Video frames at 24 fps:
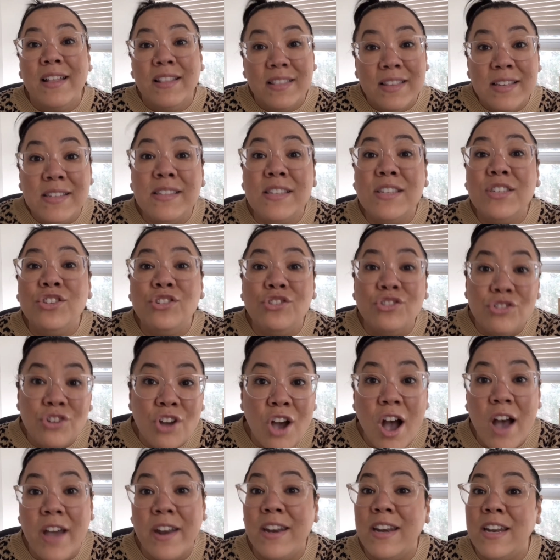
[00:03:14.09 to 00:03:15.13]
This is
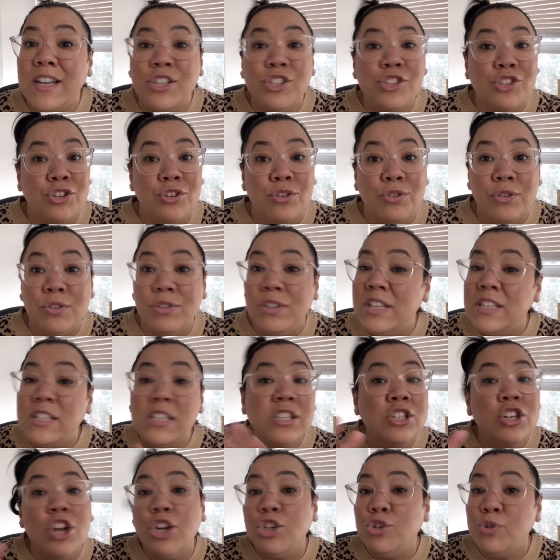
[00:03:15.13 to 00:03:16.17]
not an excuse. This
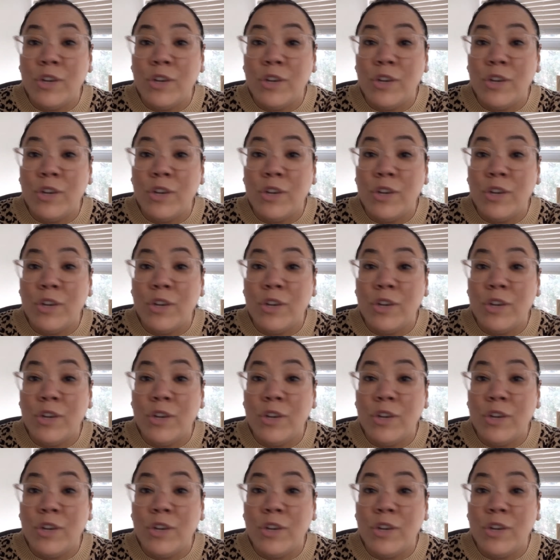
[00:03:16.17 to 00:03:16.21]
is not